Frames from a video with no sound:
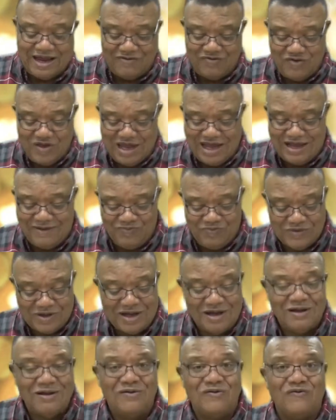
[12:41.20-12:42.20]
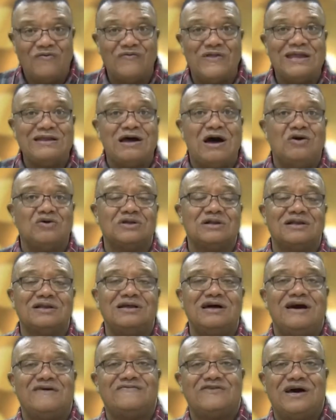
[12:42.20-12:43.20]
And then they not only
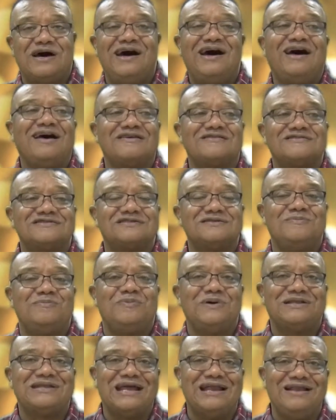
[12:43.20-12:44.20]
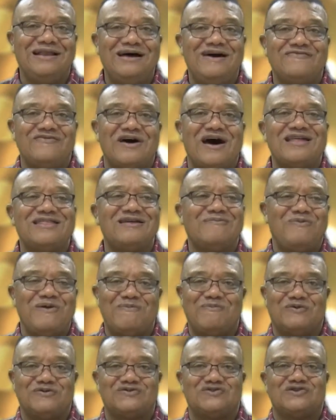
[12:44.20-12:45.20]
loved us, but they loved other
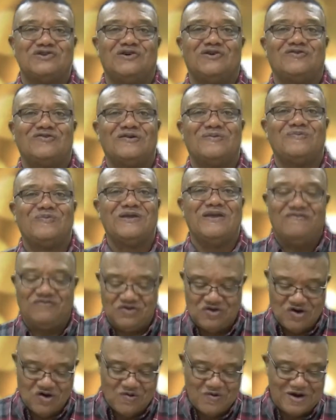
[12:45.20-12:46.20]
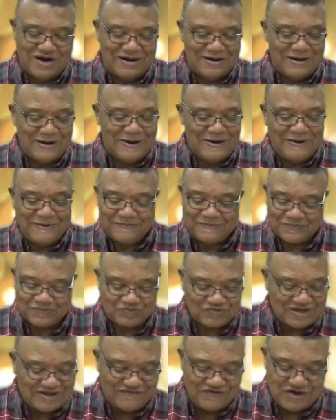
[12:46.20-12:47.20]
people's children. If you were
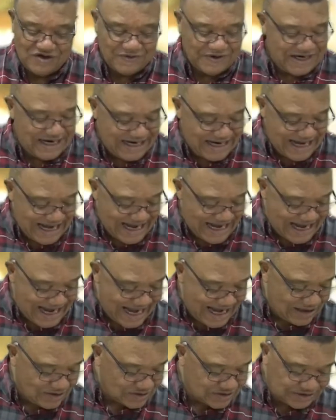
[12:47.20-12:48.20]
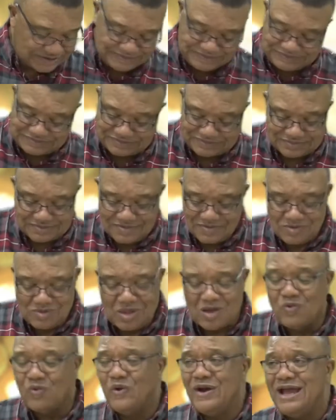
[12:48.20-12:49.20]
in our house
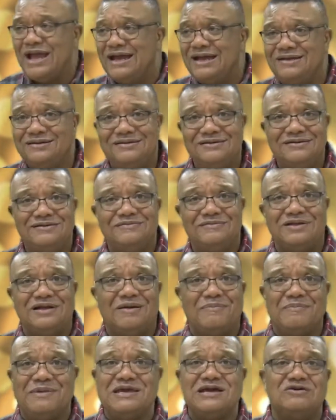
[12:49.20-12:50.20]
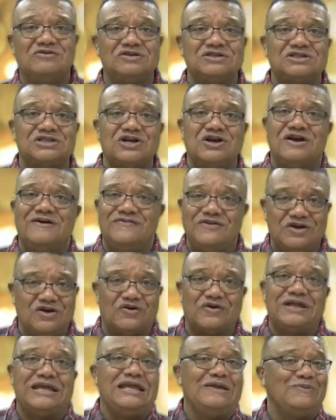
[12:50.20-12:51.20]
when a meal was served, you're
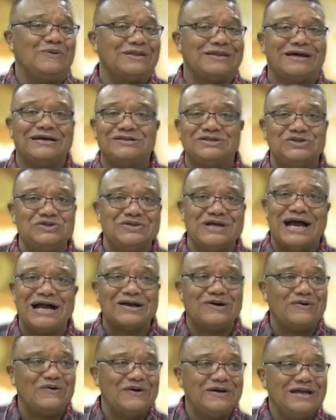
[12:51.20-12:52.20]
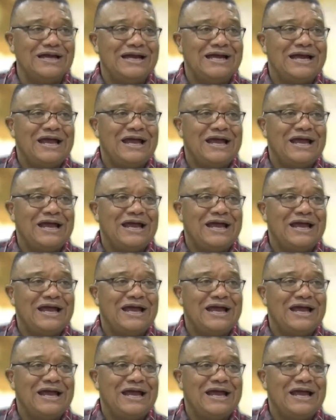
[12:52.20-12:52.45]
going to eat with us. They're not going